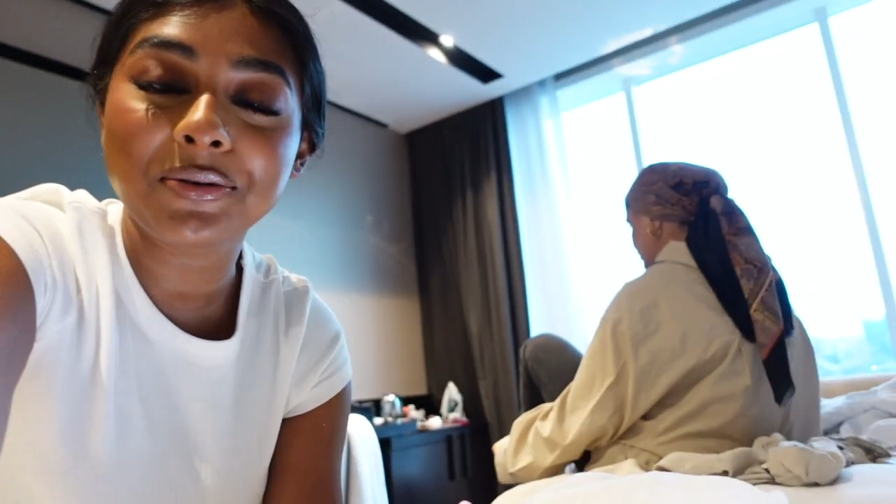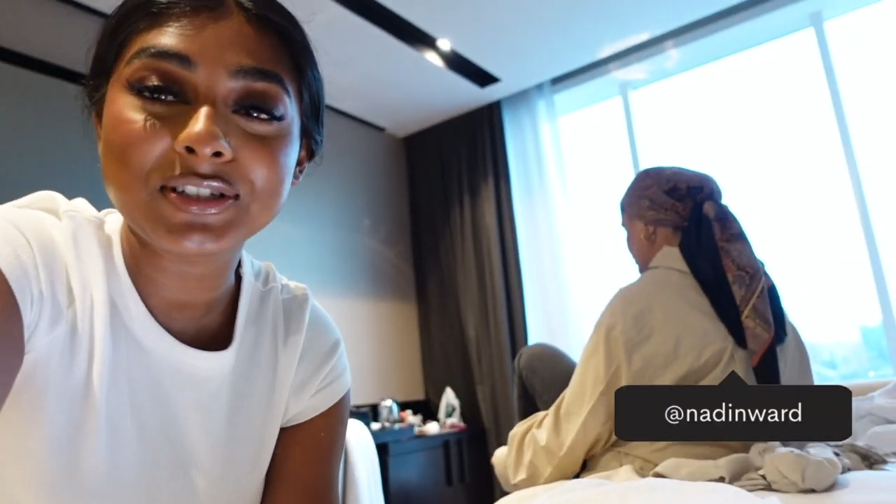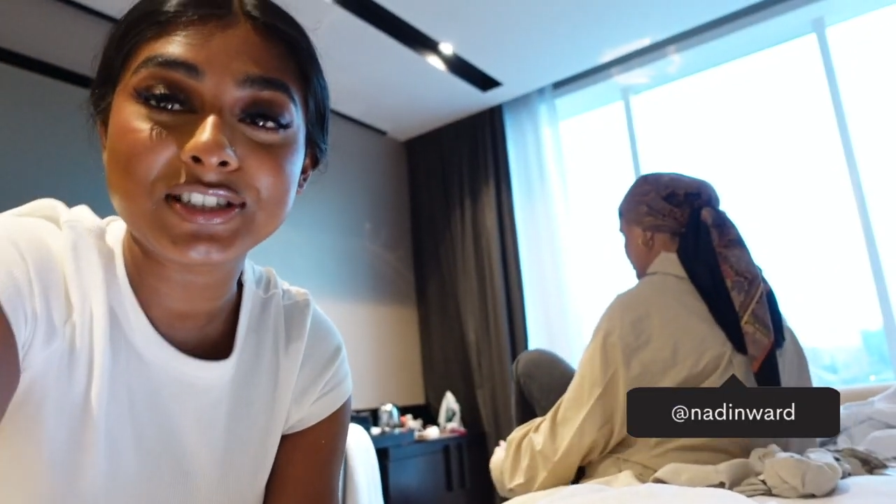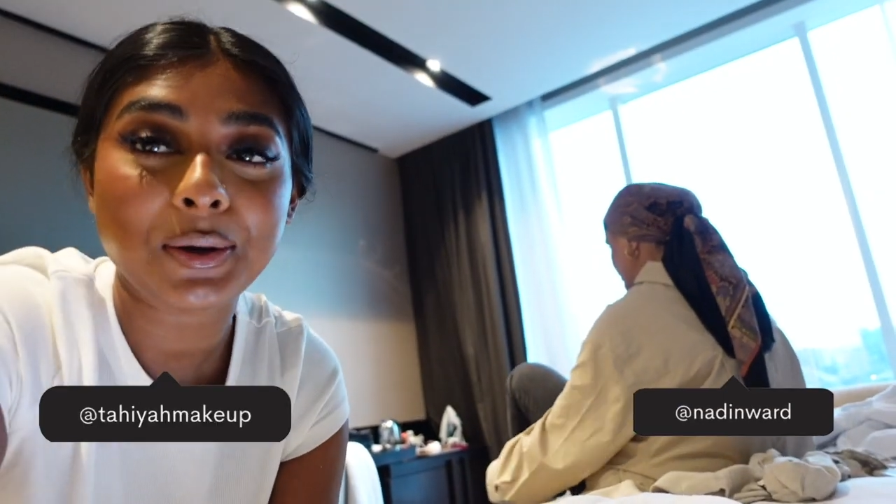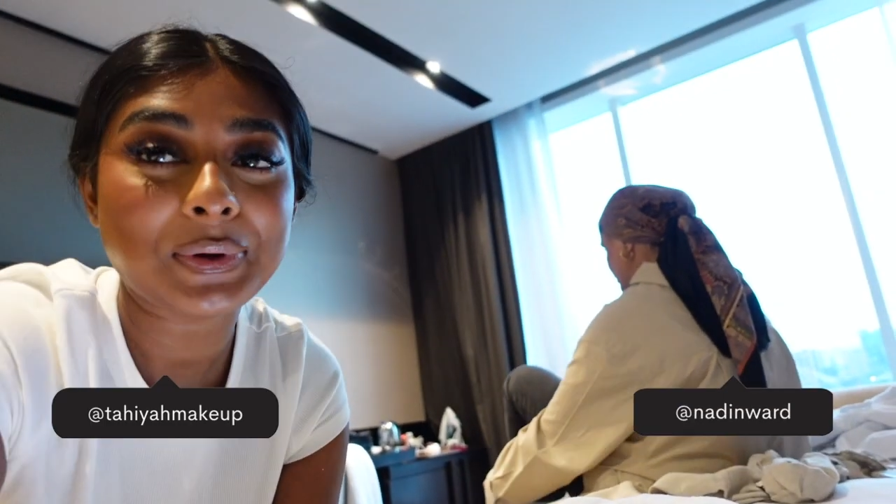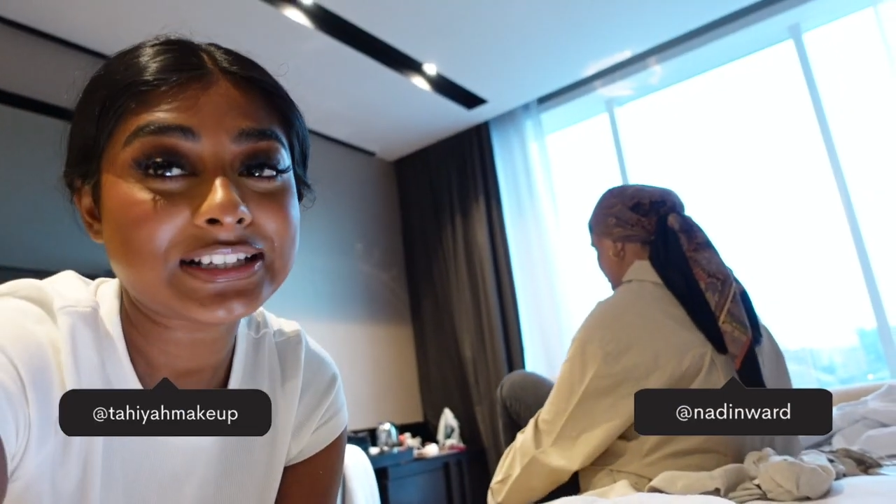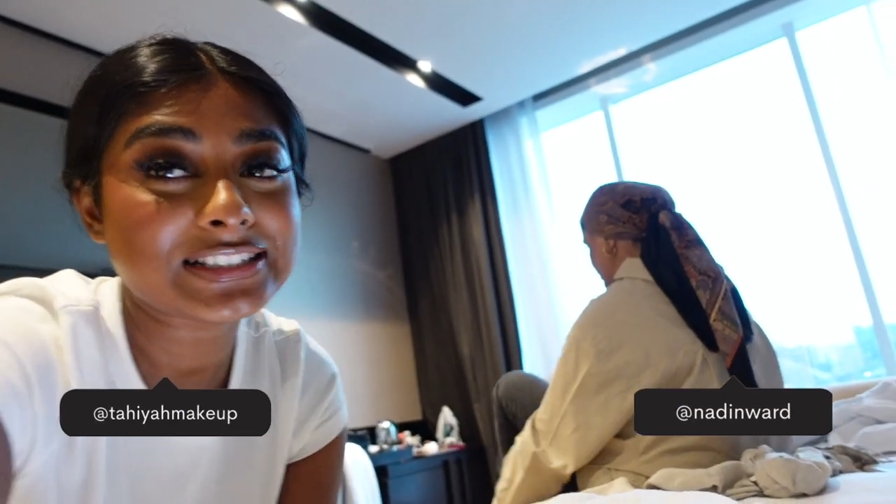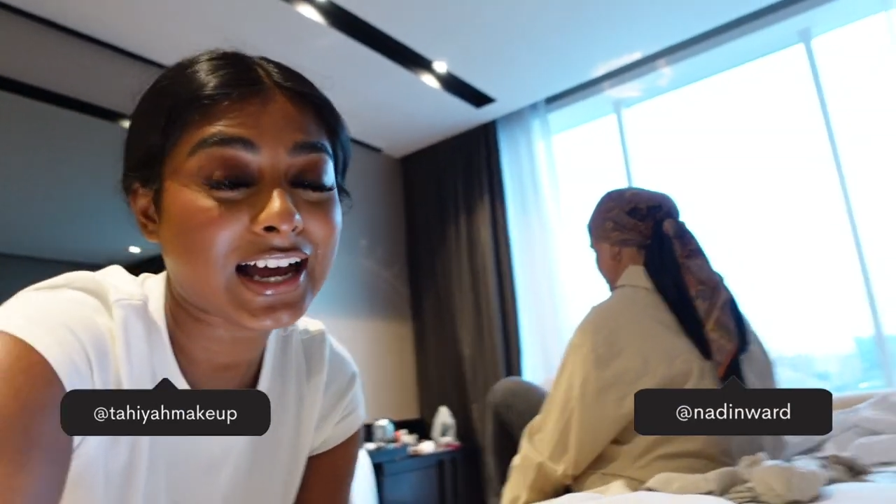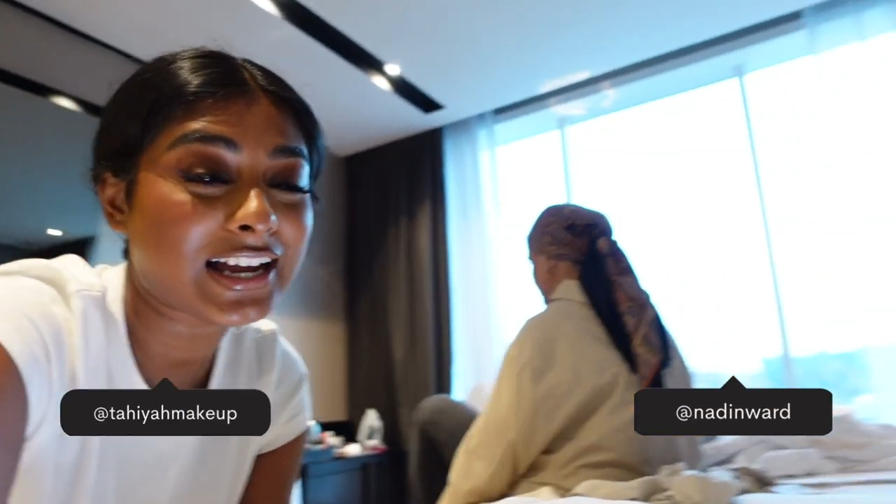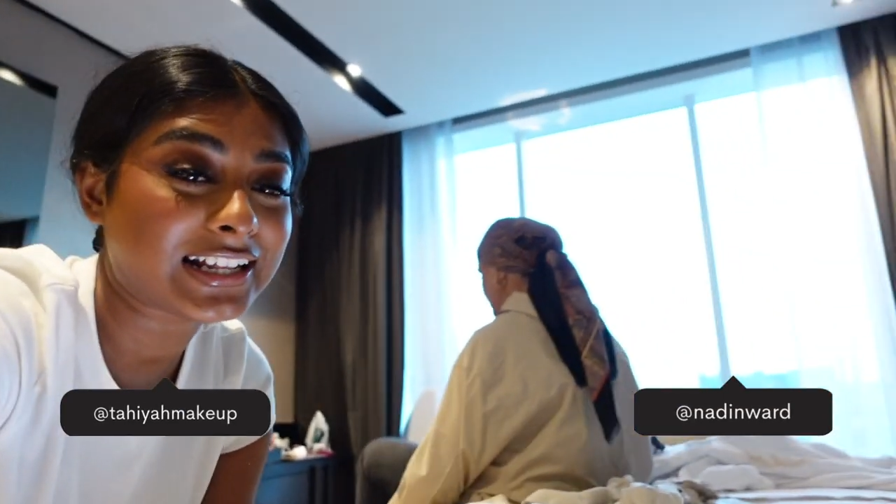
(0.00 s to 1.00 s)
We're so
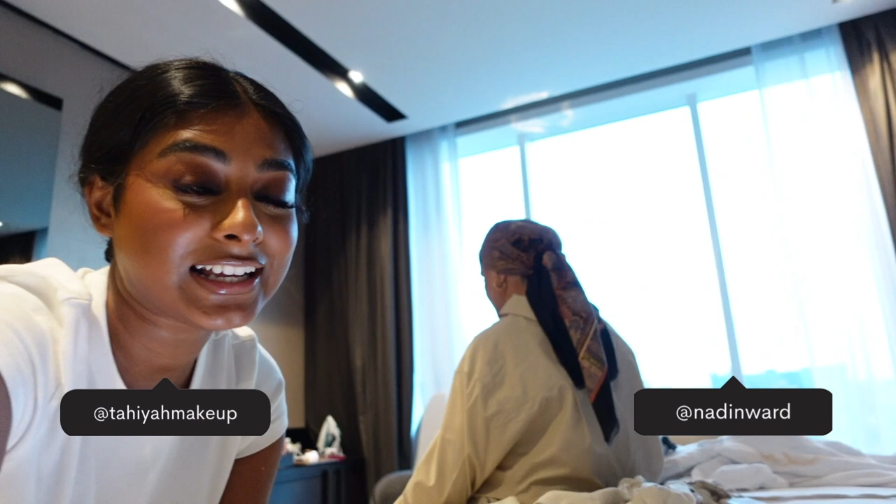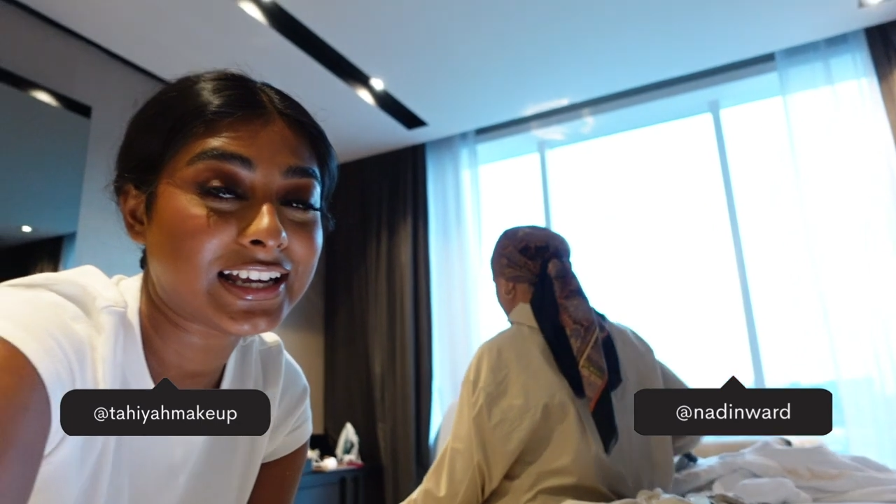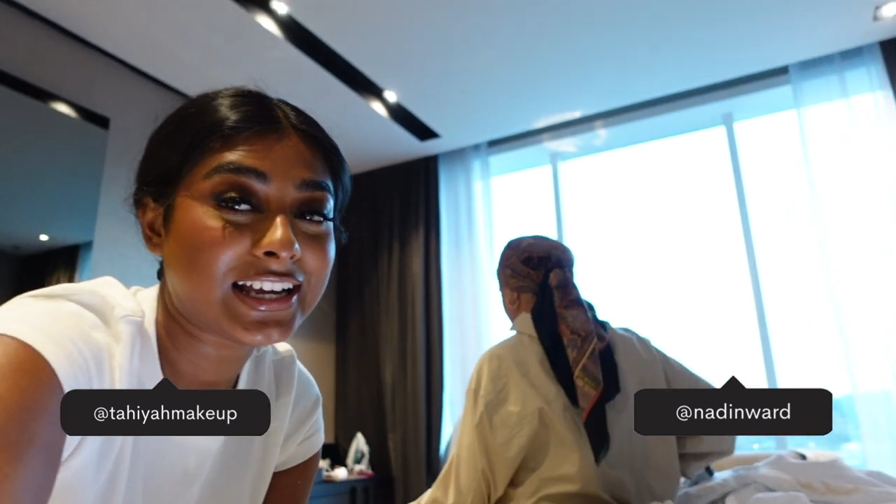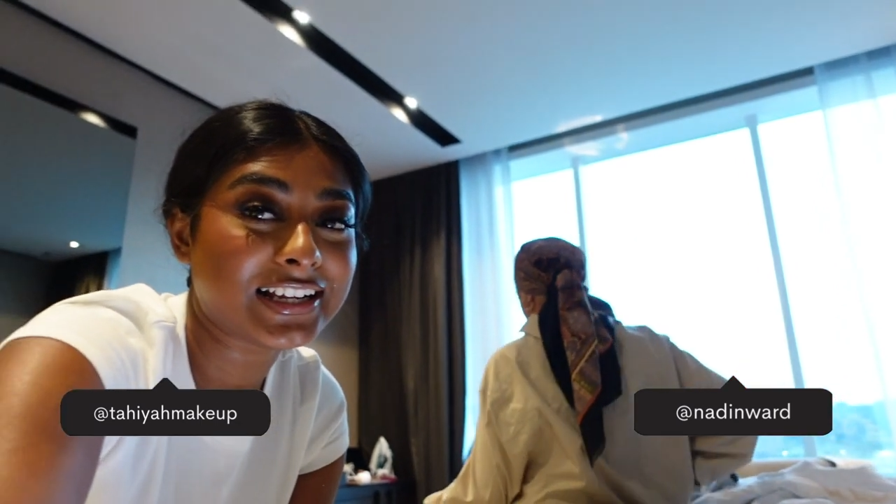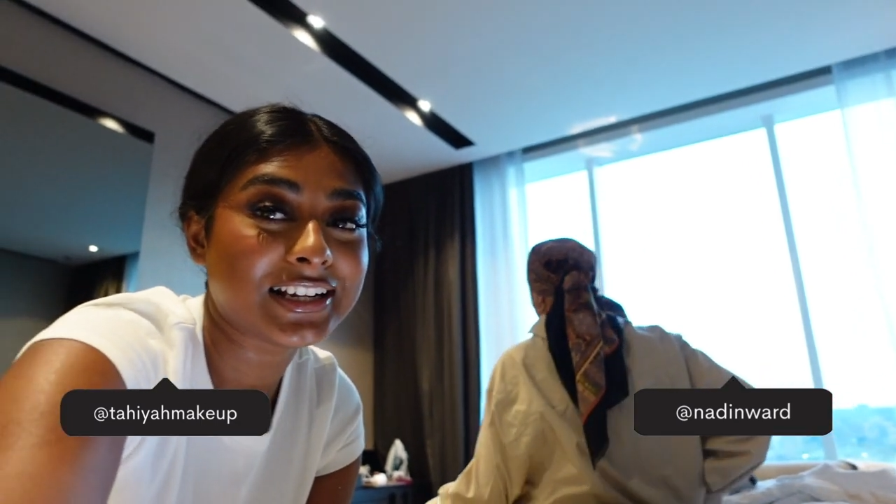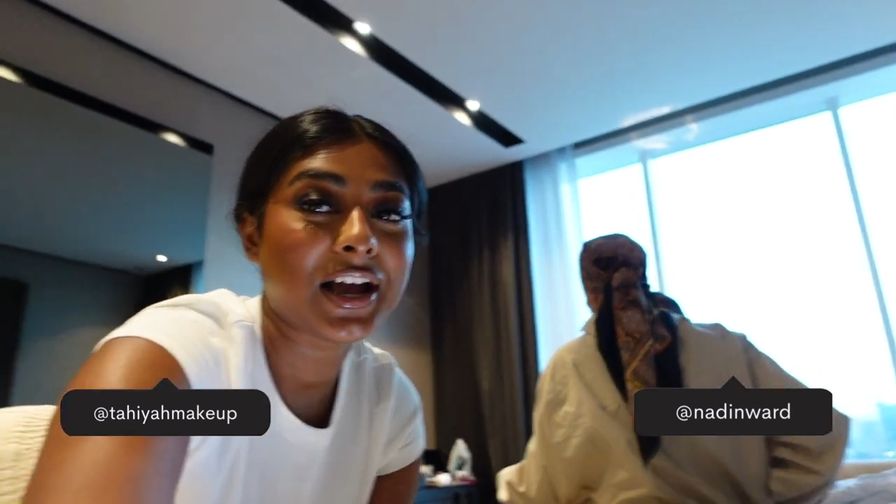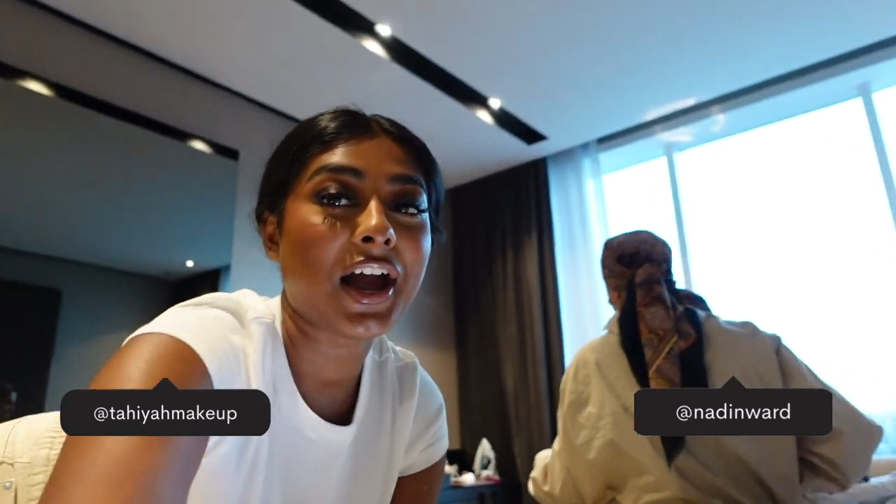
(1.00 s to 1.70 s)
excited.